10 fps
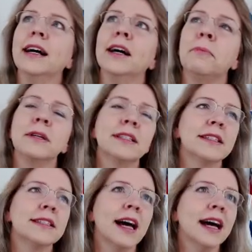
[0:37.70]
a
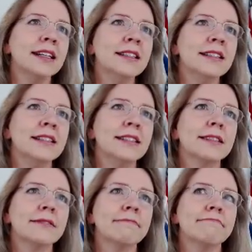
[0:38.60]

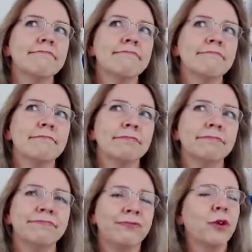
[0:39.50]
Poseidon's
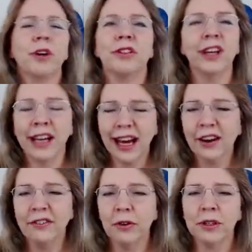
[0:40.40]
fork thing.
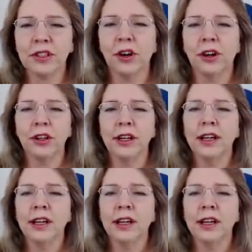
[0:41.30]
I don't even know what it's called.